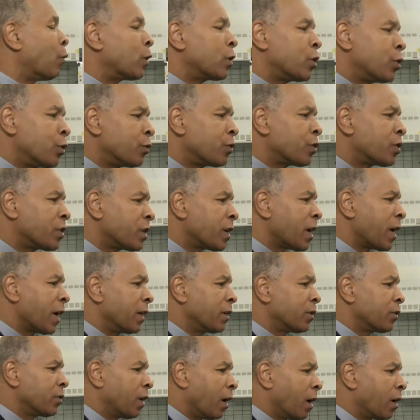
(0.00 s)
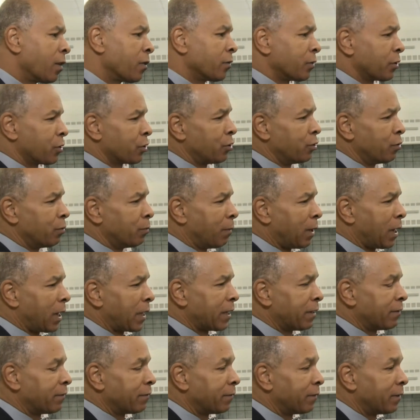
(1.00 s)
What would you say to others who
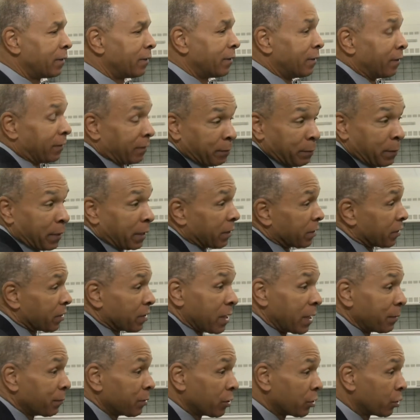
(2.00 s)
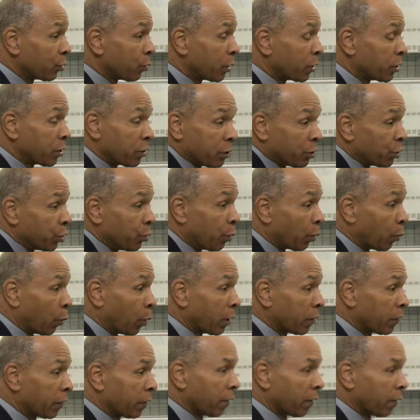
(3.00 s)
might have been in the same situation that you were